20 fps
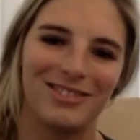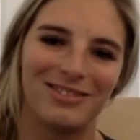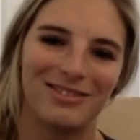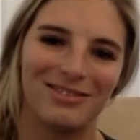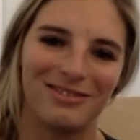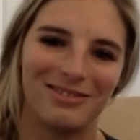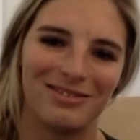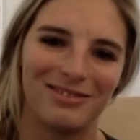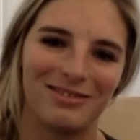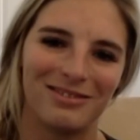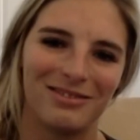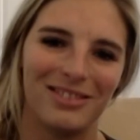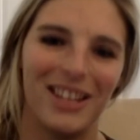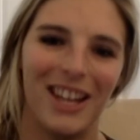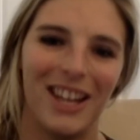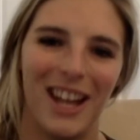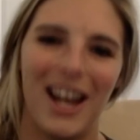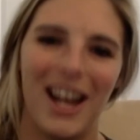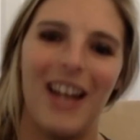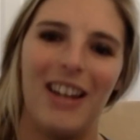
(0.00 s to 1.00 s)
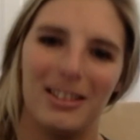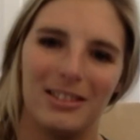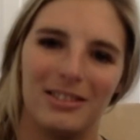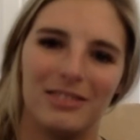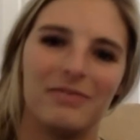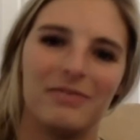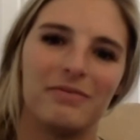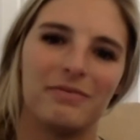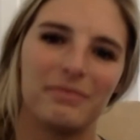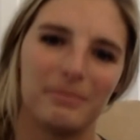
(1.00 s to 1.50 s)
Yeah, justifying, that's what
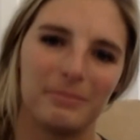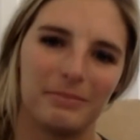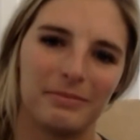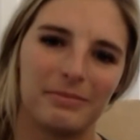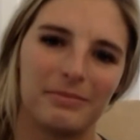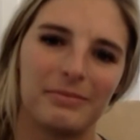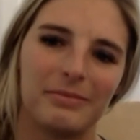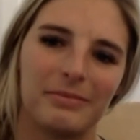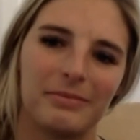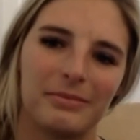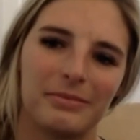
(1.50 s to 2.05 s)
I'm looking for. Does it